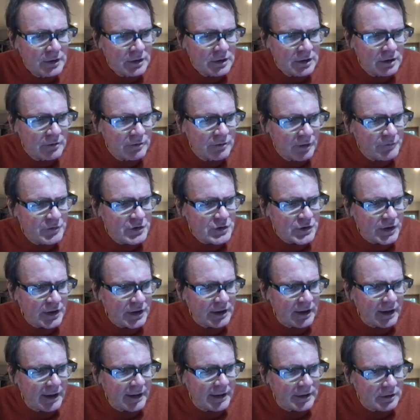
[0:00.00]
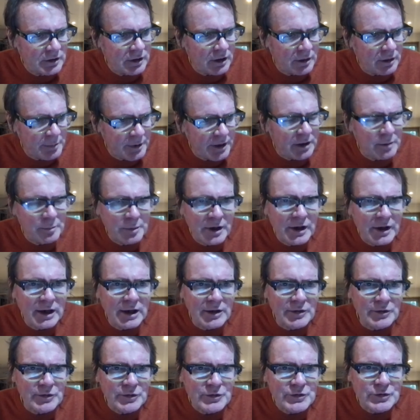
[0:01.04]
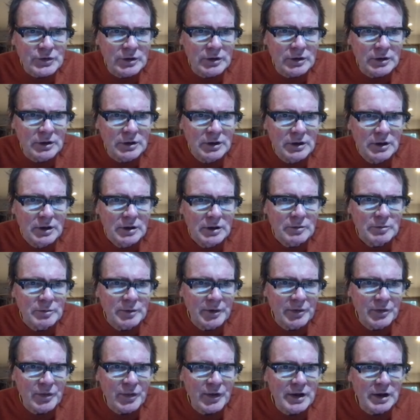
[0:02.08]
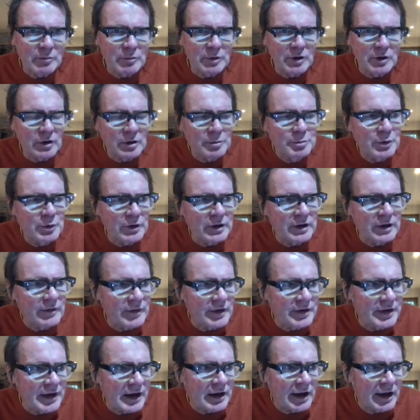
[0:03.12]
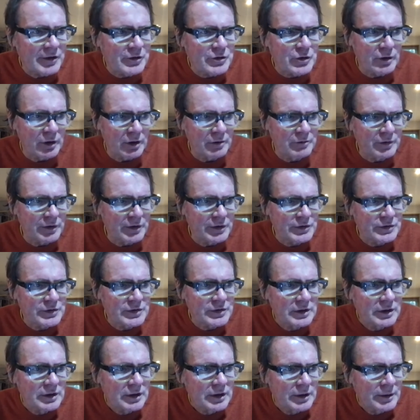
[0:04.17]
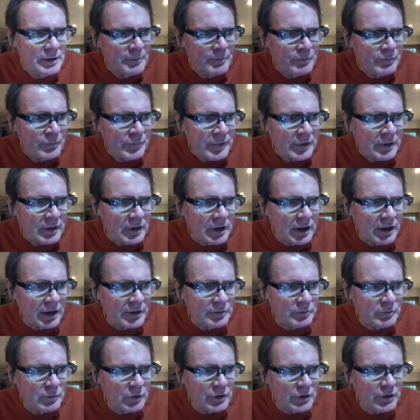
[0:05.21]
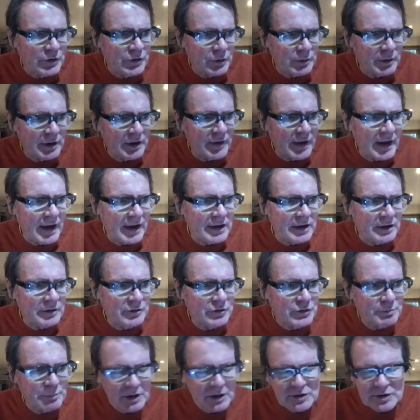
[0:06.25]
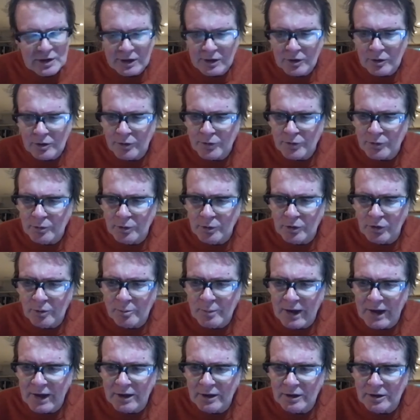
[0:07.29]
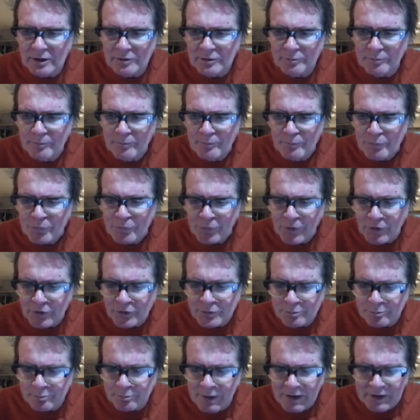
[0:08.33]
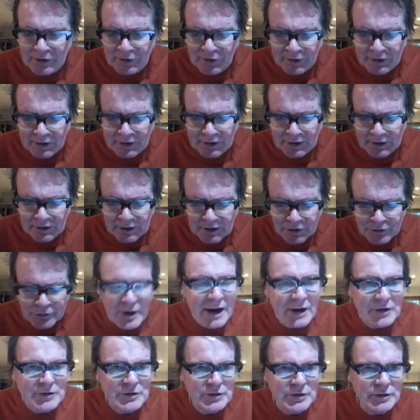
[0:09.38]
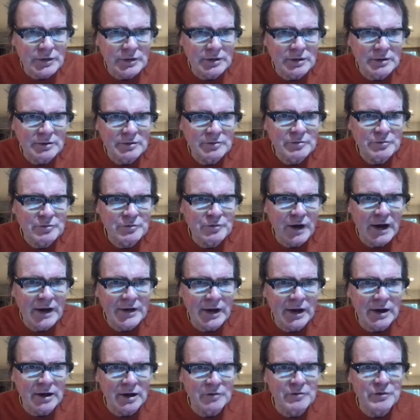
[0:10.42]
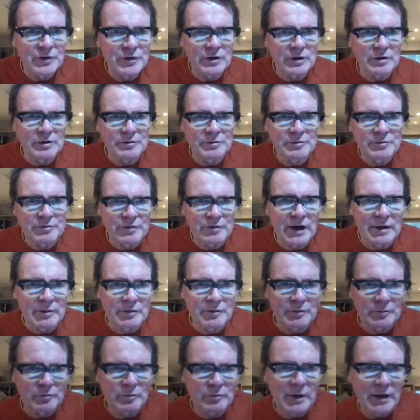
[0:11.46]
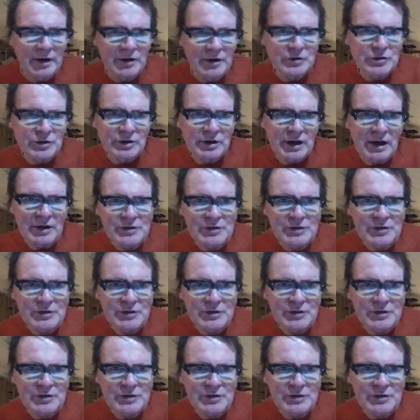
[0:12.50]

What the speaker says: you've obviously like got a bit of brains, so we're thinking we're going to put you in the dead letter office. And what you're doing there, you just basically go through all the mail that's badly addressed and find out if you can find where it should get